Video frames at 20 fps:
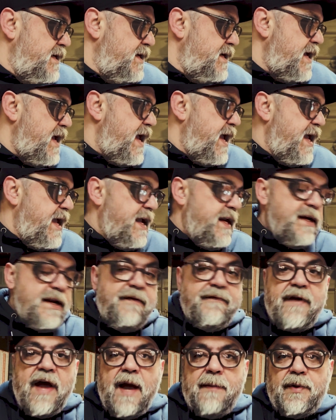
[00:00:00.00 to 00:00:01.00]
and
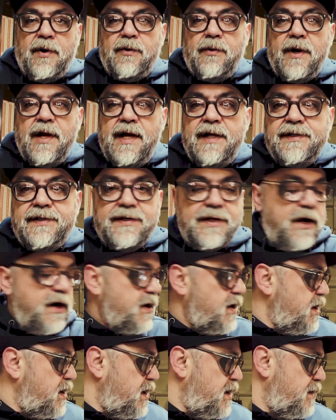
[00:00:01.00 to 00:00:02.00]
Evaporust
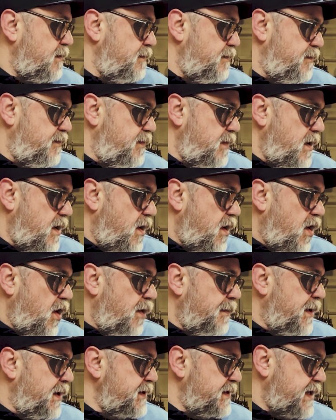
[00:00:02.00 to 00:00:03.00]
are
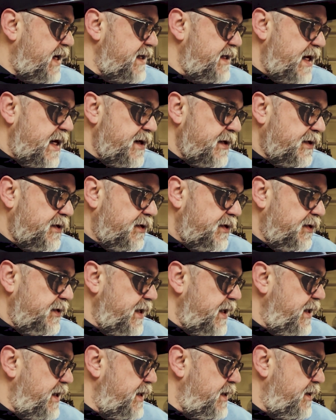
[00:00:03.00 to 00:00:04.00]
almost identical
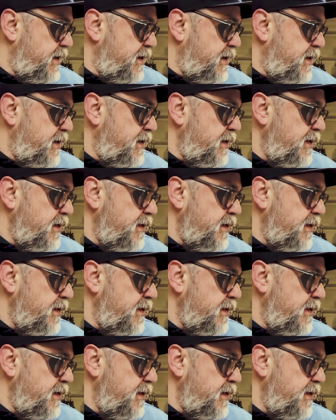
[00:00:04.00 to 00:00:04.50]
in,